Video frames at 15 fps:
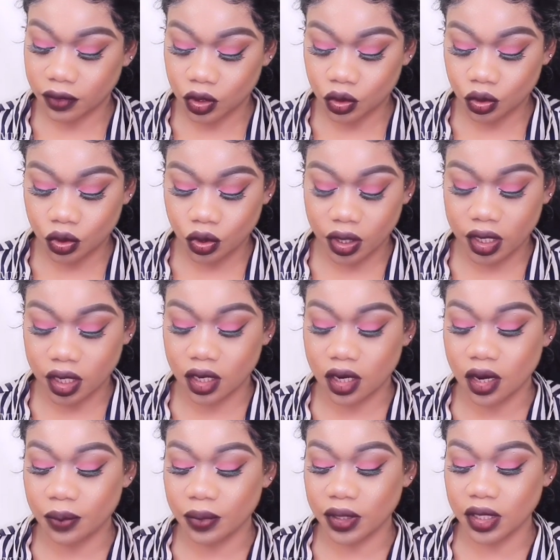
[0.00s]
New York and
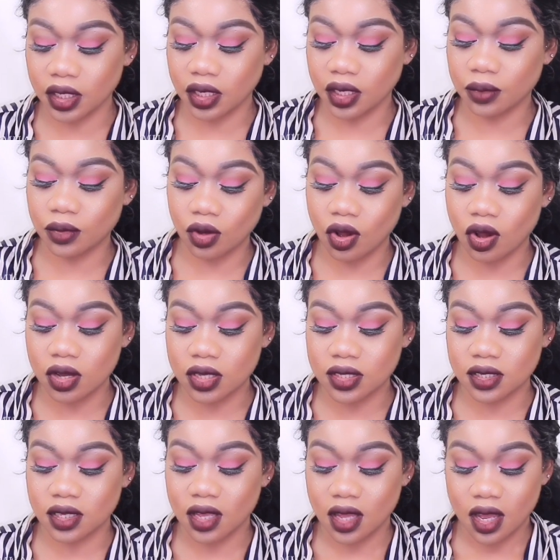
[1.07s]
Company lip
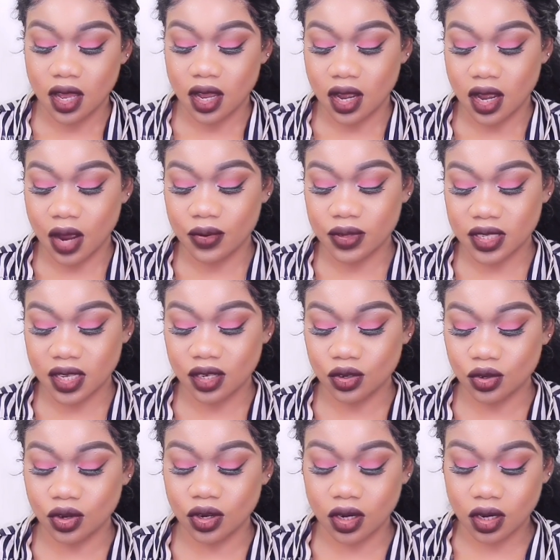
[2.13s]
gloss. I was in
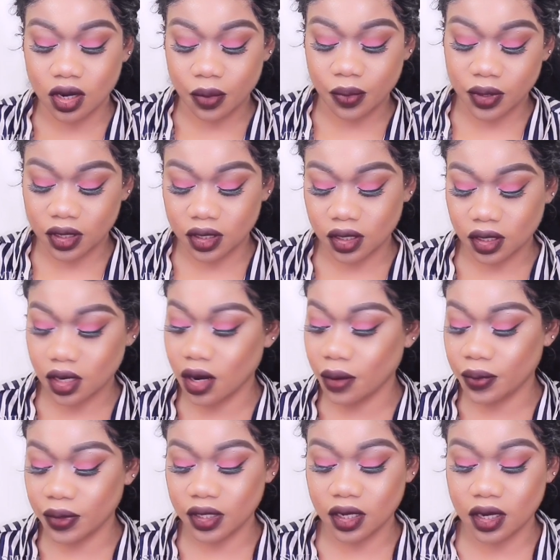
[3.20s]
New York and
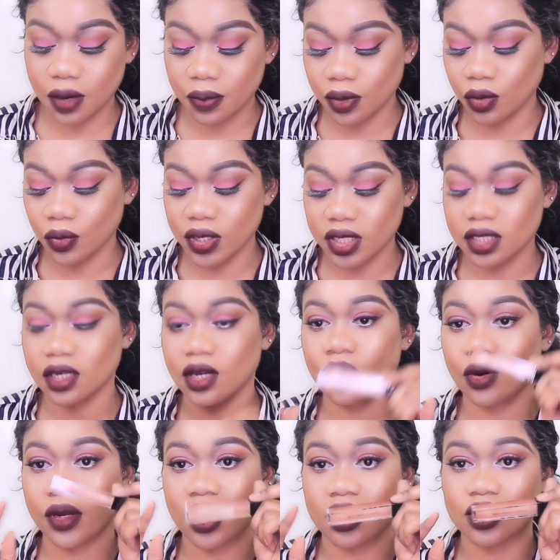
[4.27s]
Company a couple of weeks
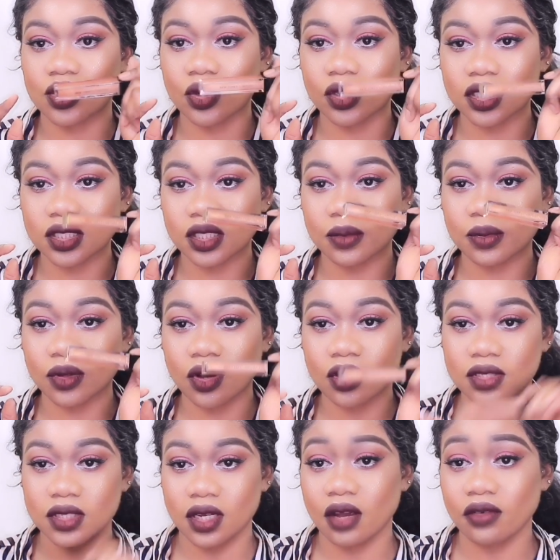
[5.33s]
ago and I saw this lip
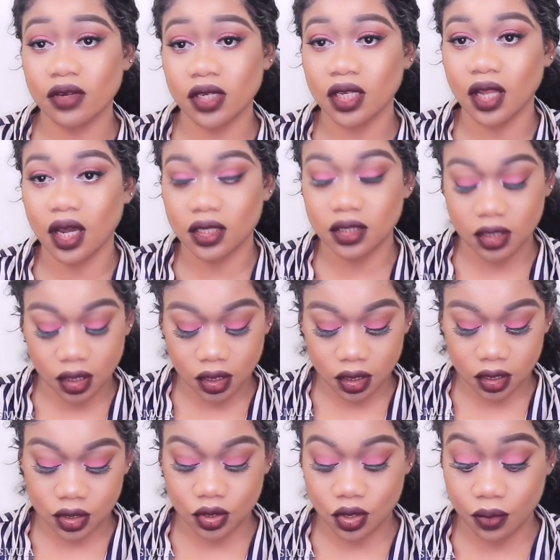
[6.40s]
gloss and I really liked
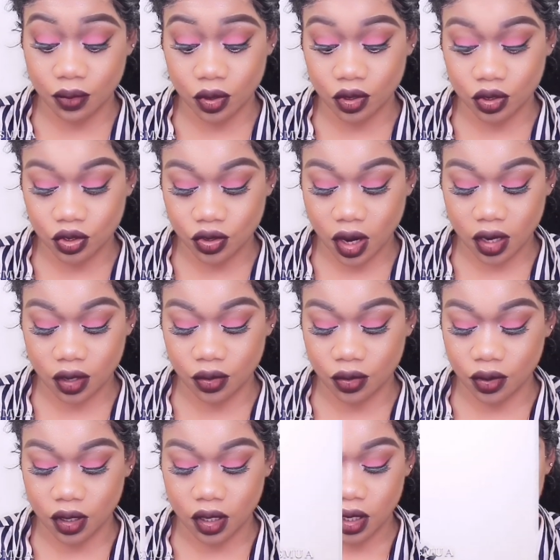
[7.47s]
it, so I'm gonna try it
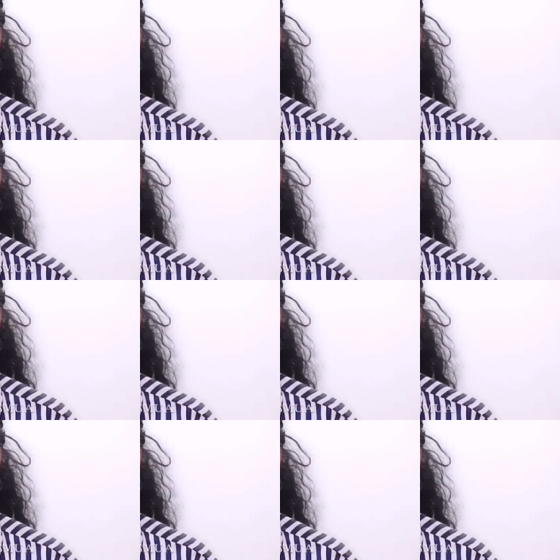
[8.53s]
on.